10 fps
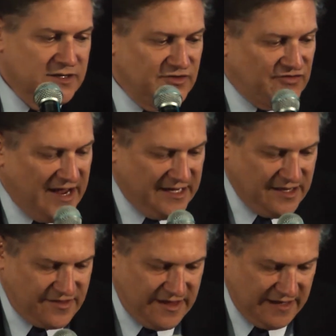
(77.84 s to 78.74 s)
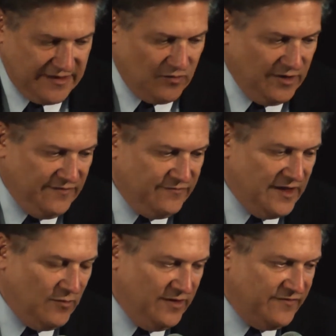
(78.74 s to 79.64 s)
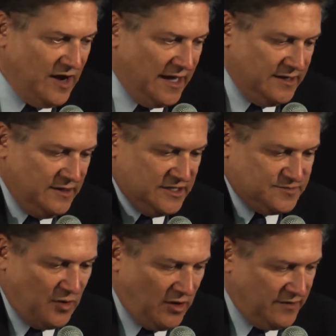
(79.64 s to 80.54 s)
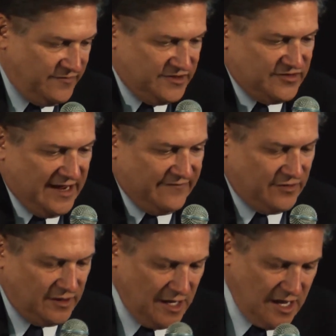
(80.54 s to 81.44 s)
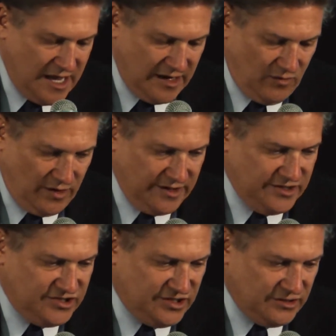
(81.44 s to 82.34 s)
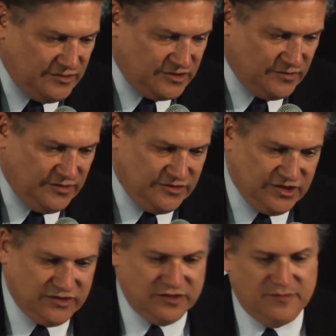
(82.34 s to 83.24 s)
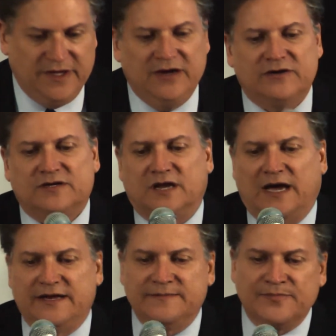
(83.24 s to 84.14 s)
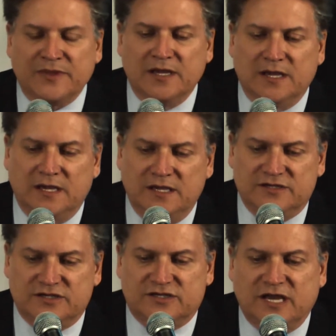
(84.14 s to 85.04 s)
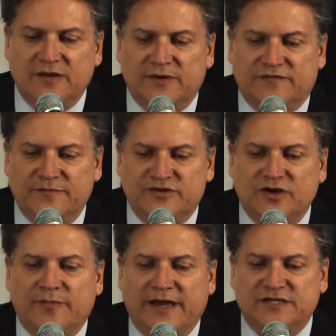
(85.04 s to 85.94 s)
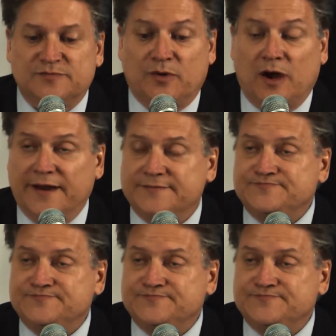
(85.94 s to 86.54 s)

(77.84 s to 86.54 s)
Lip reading: The second thing that we've gotten as part of this effort, and I wanted to share this with you, she couldn't be here tonight, is a statement from Jill Banks-Broad.